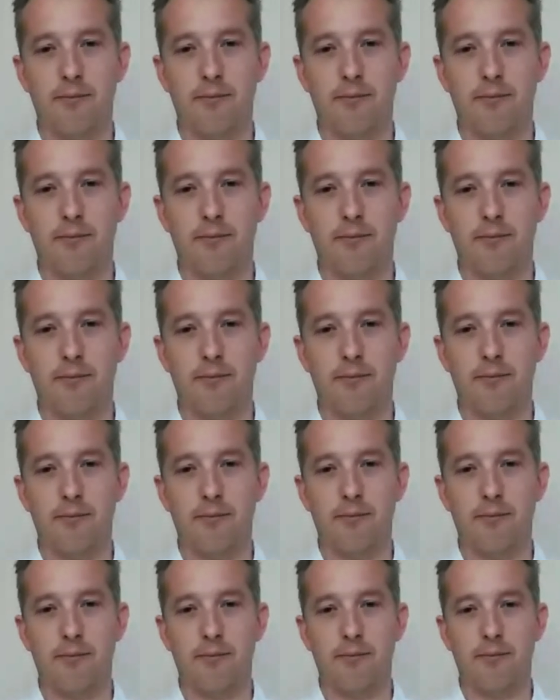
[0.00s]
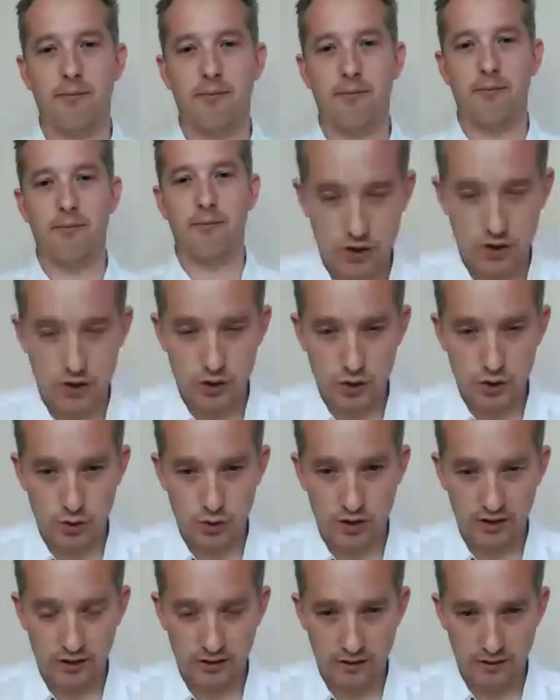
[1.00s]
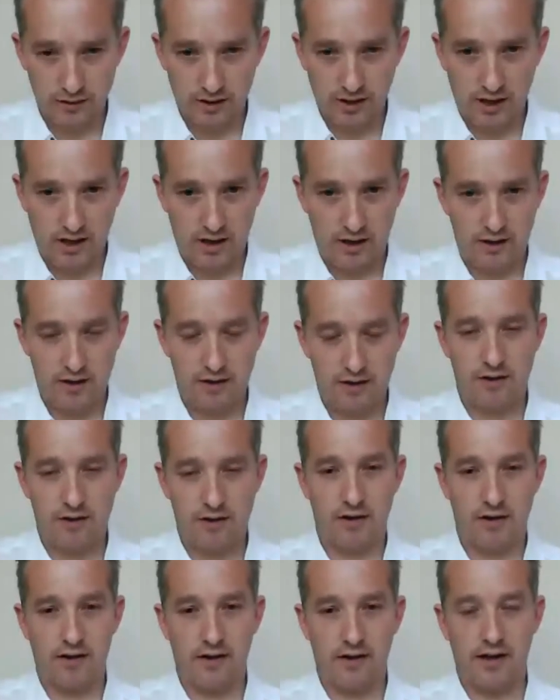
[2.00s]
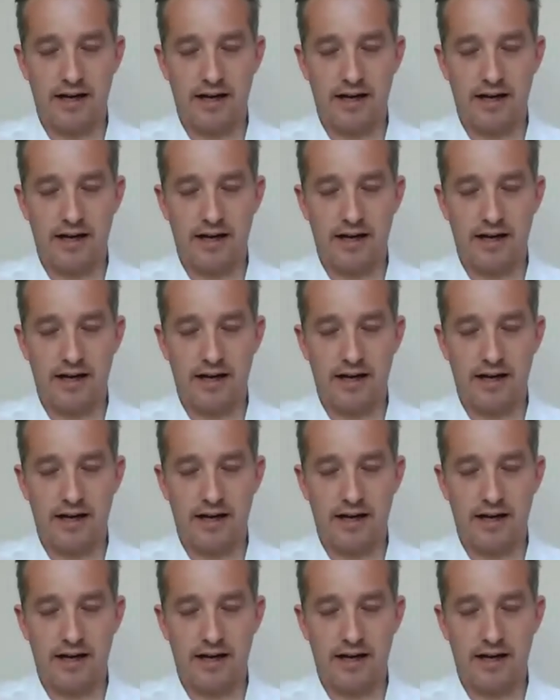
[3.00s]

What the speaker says: "I hope you enjoyed this class,"